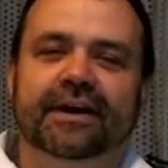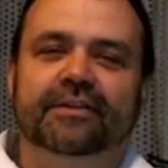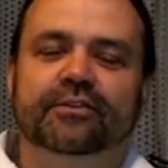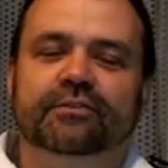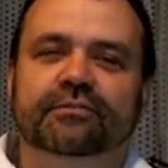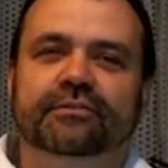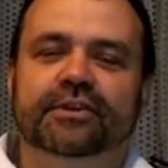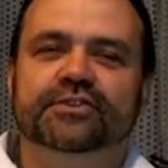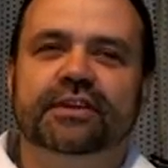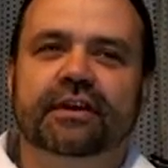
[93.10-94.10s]
Uh,
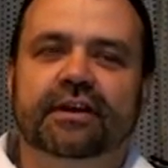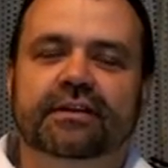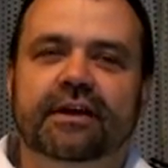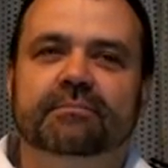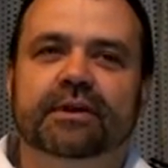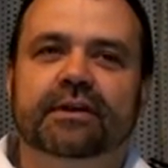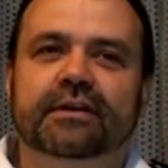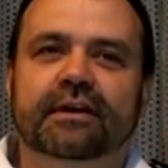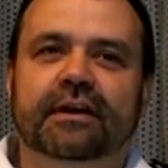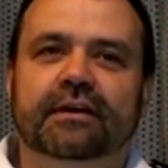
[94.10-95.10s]
there's a, a,
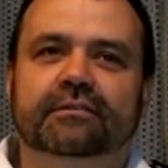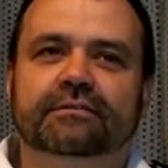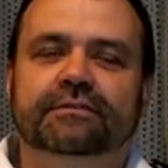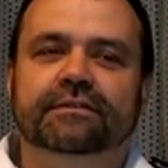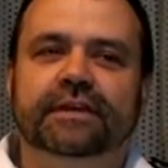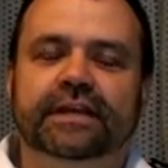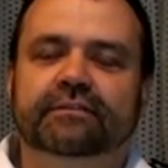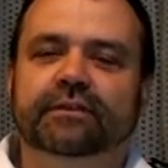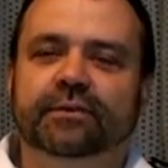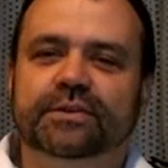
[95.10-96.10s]
number of
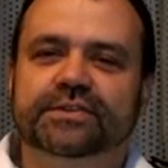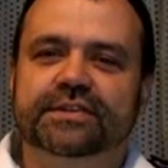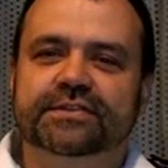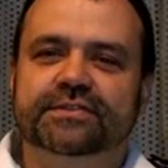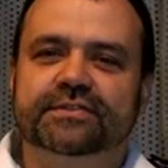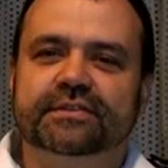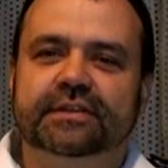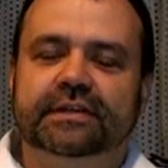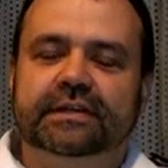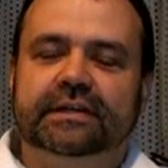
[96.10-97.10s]
influences
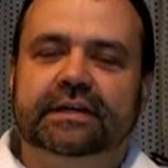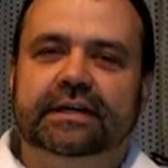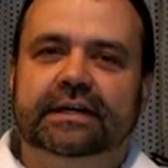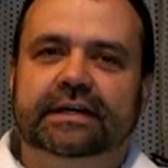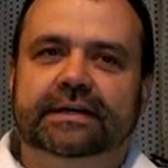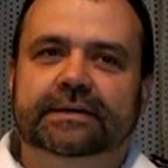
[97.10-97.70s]
uh,